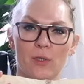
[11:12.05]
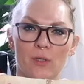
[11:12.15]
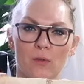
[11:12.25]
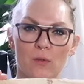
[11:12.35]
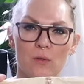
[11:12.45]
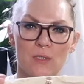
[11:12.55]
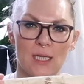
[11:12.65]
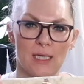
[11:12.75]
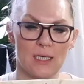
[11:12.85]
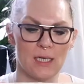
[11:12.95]
You know, it looks
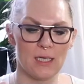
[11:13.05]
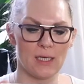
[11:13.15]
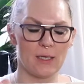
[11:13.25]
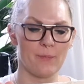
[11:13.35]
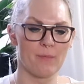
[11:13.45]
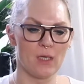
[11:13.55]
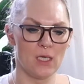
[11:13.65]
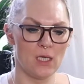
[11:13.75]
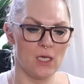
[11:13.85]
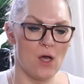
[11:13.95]
like
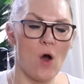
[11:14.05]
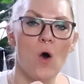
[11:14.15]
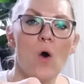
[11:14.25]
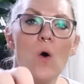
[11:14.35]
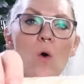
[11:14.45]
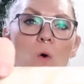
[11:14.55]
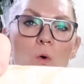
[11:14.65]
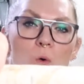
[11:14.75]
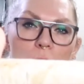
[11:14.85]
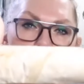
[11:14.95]

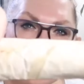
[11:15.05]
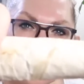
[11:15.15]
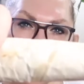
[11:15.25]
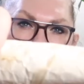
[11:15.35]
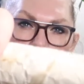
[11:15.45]
old